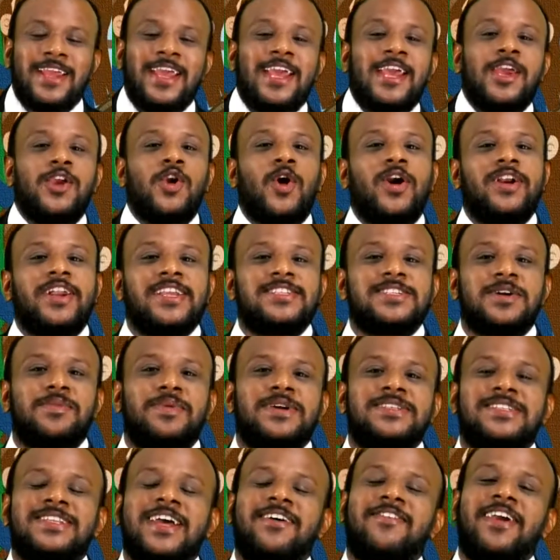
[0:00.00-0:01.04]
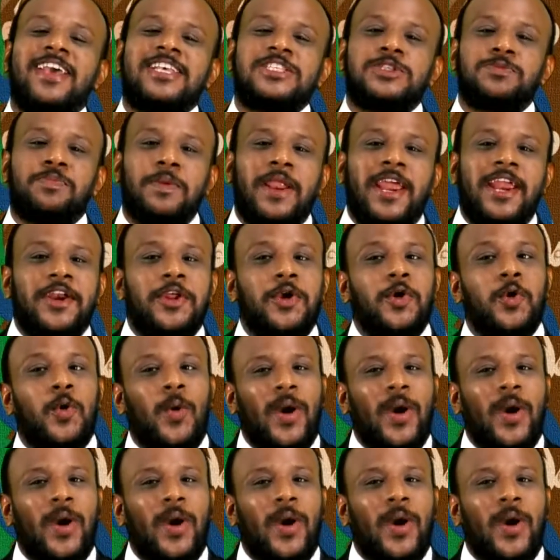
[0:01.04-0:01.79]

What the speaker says: Your teacher must have explained you